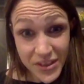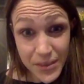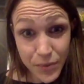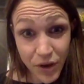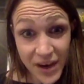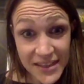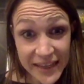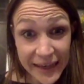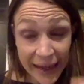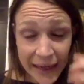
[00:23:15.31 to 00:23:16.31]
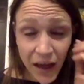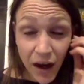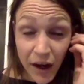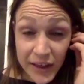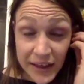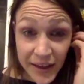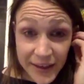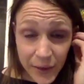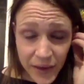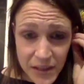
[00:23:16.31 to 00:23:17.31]
Surprisingly, I only learned
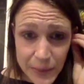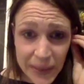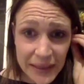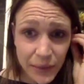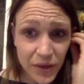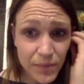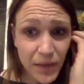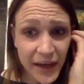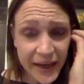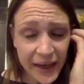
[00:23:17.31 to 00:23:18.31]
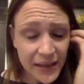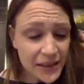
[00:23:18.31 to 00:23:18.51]
that when I was pregnant with Maya,